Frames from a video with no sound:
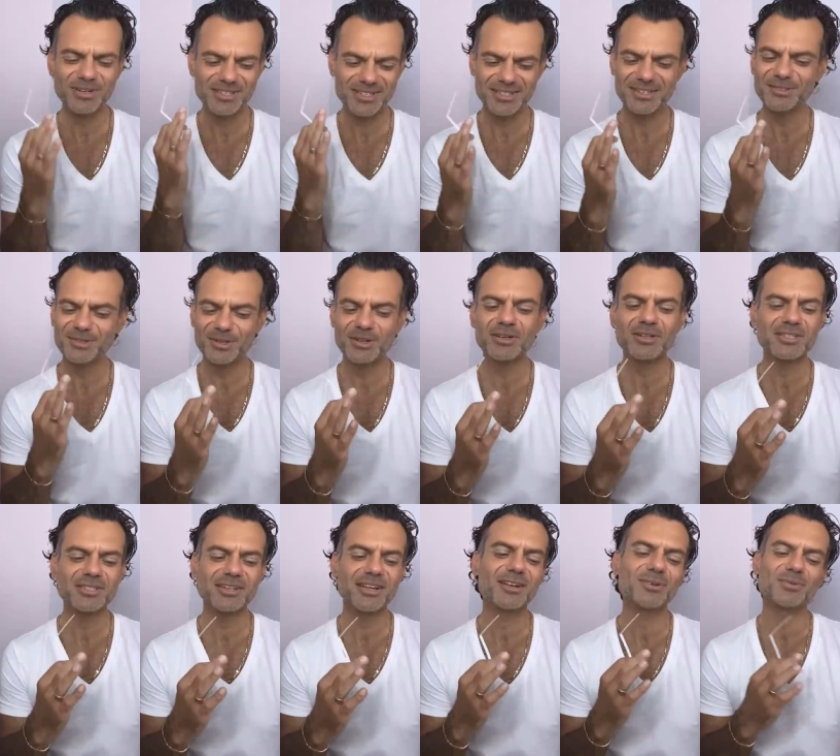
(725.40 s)
still don't
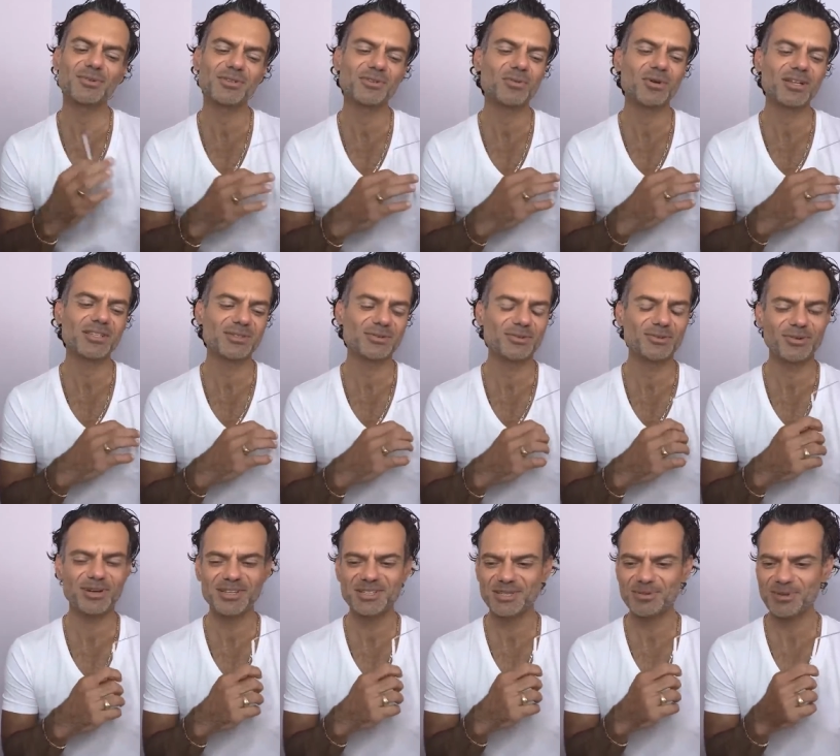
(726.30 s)
understand what's quite so
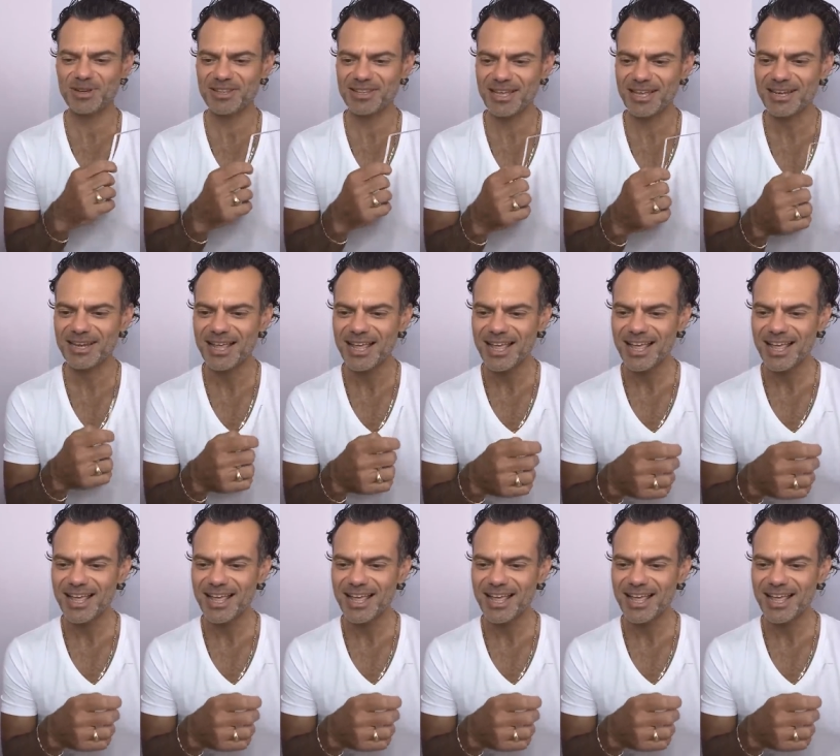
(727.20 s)
crazy about that.